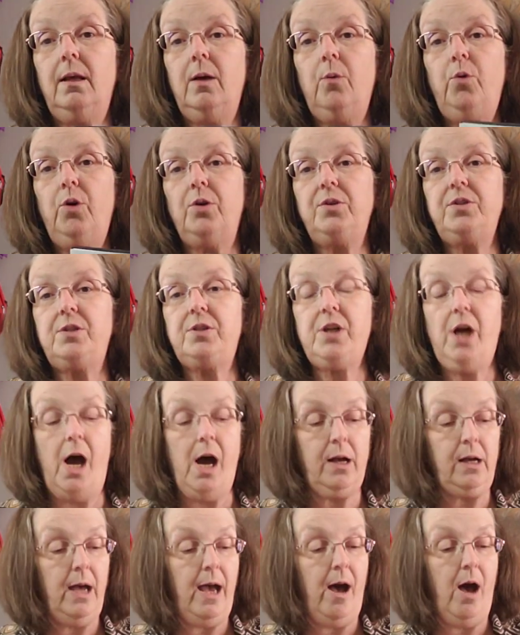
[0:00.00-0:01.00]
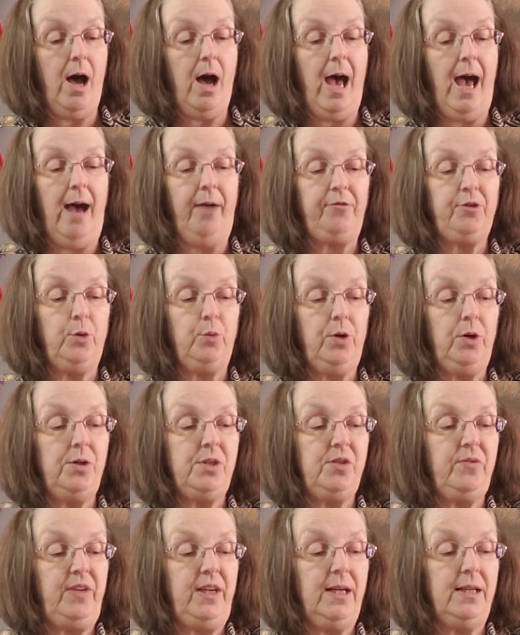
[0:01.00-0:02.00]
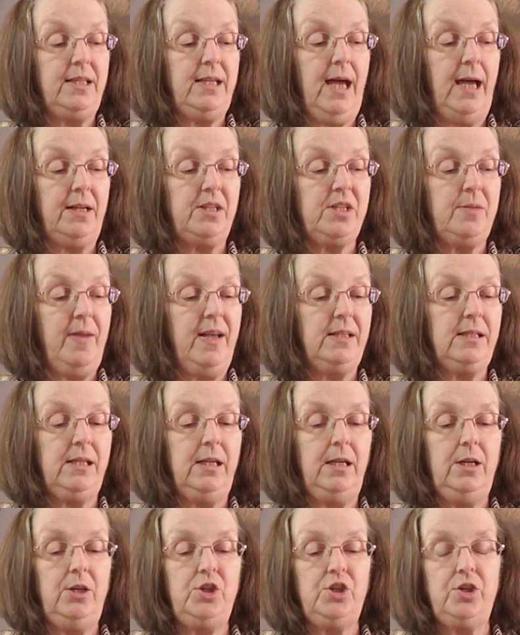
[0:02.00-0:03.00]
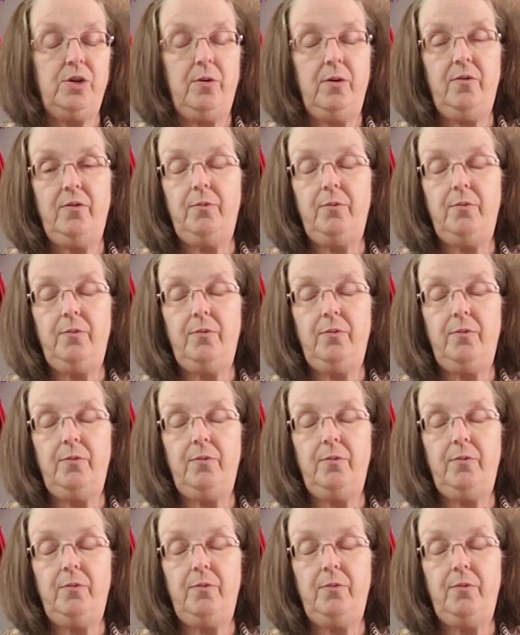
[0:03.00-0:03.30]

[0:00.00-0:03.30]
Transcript: We'll talk afterwards via text message,